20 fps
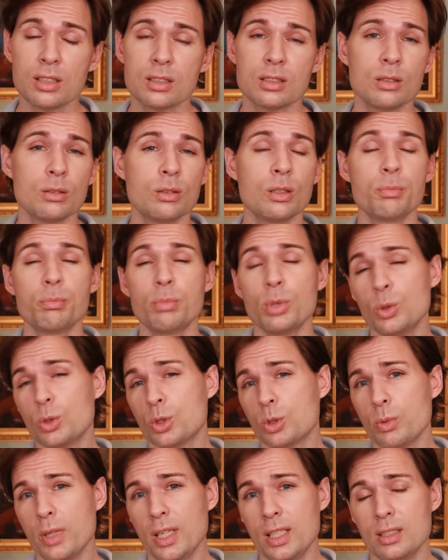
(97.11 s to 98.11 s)
so the
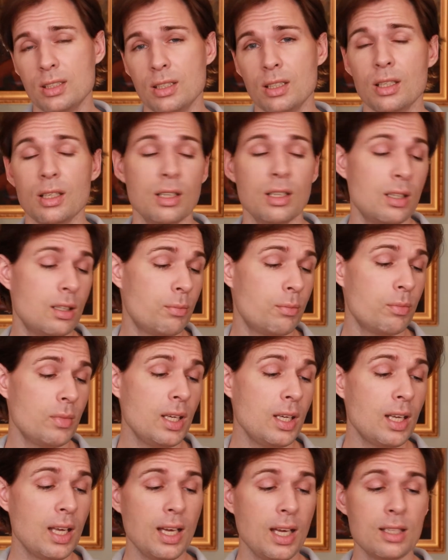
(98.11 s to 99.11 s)
Boots rating,
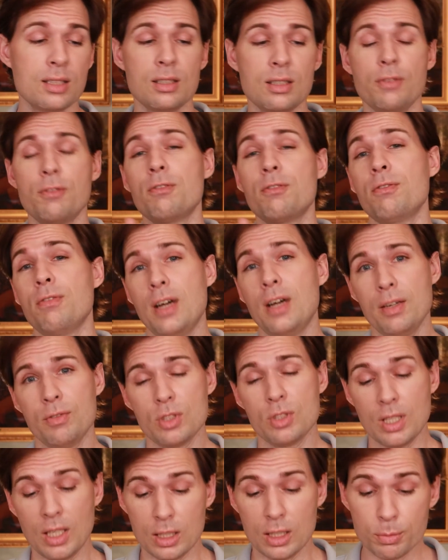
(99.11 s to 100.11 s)
it has a 5
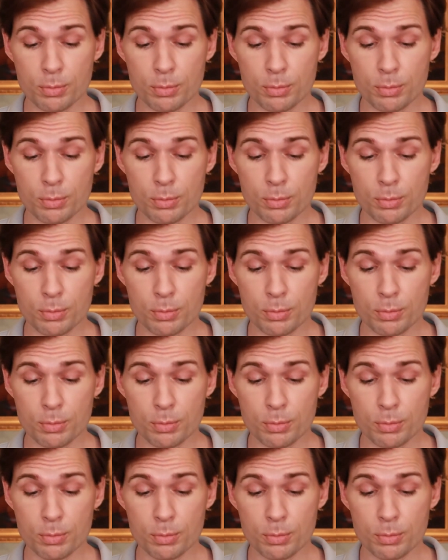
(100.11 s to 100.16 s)
stars.